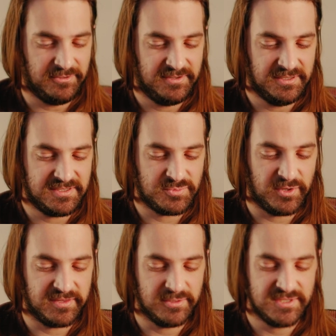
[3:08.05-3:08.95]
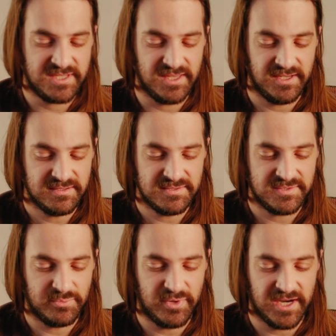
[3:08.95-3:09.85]
It's one of those things
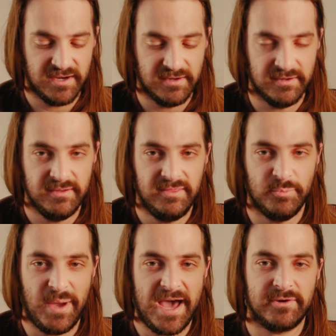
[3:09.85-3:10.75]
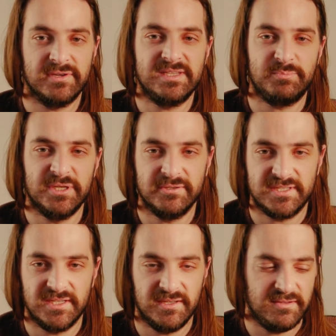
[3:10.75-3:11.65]
where the battery's built
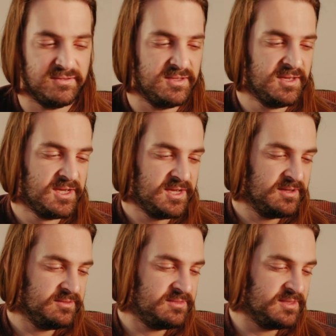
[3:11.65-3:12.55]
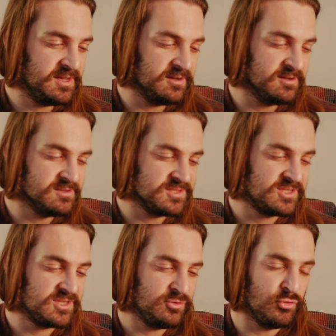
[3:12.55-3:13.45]
in,
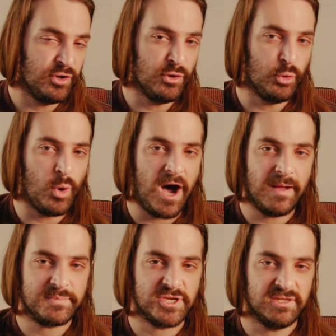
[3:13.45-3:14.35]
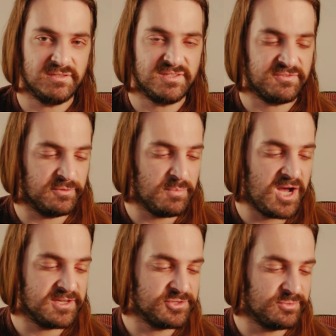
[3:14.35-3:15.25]
there's no options for
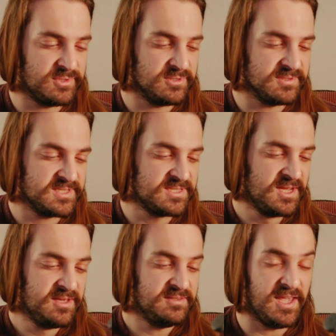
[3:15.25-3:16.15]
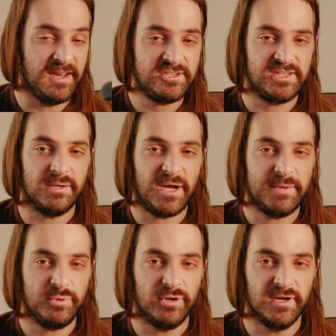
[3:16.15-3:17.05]
modules. The HDMI
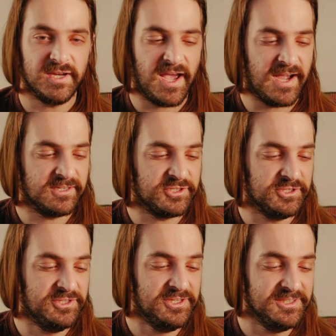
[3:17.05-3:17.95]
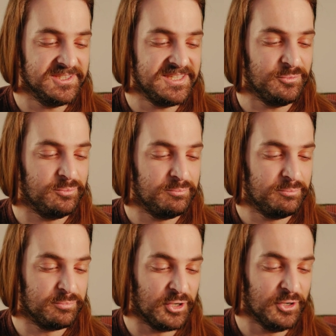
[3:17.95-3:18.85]
port actually
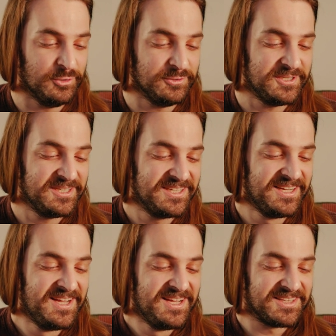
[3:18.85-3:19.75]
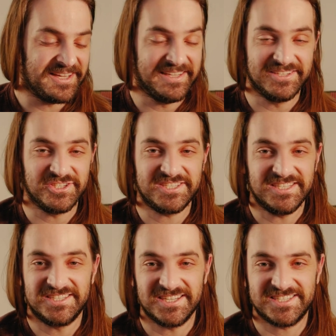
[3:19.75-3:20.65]
broke. Like it
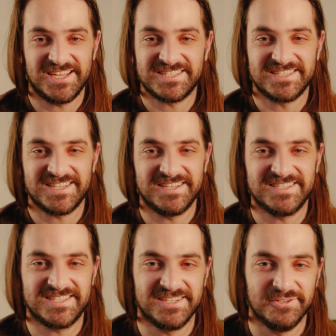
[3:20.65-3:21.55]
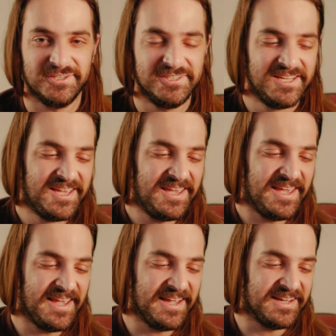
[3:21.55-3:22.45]
just doesn't send a signal,
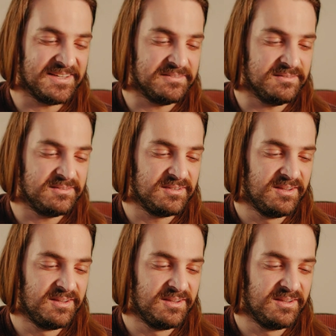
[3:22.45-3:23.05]
and